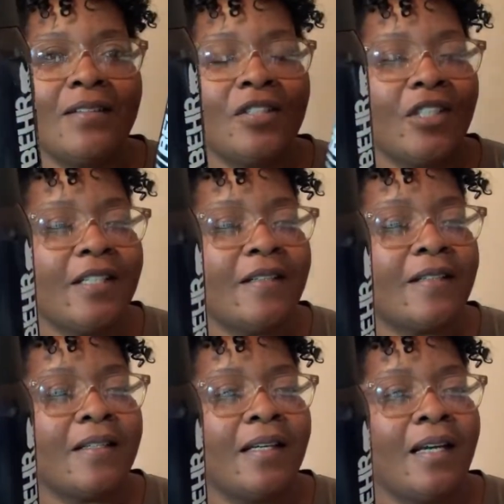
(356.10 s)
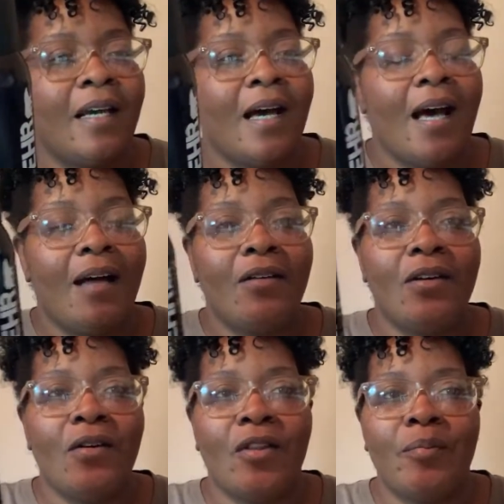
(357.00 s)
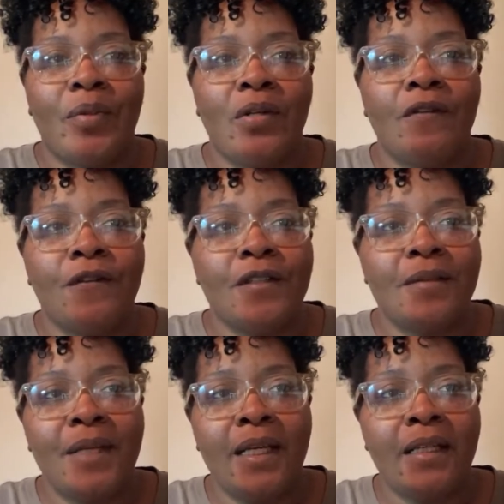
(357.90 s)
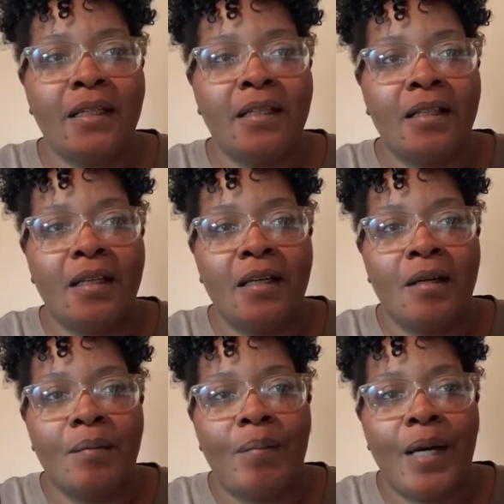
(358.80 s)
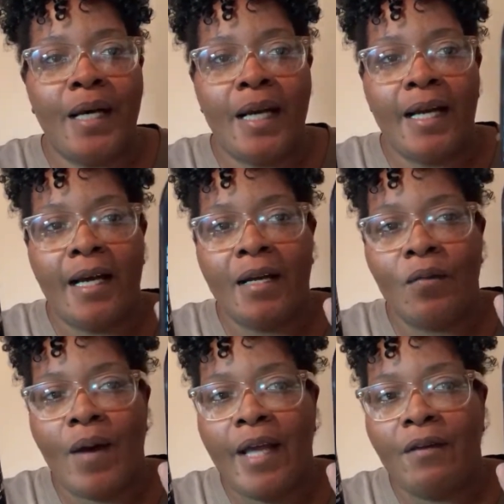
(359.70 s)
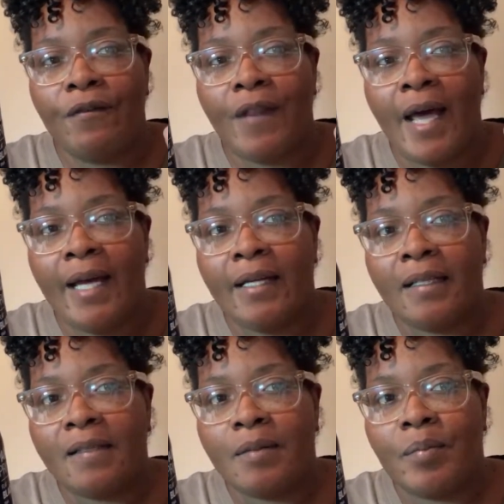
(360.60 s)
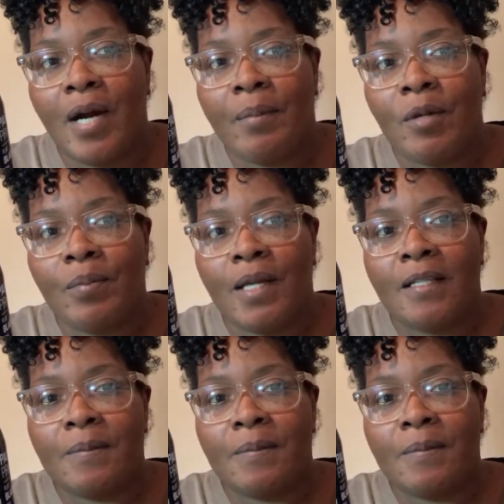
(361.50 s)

are just I don't know. They're beautiful to me, but I got a white flat. It's a primer plus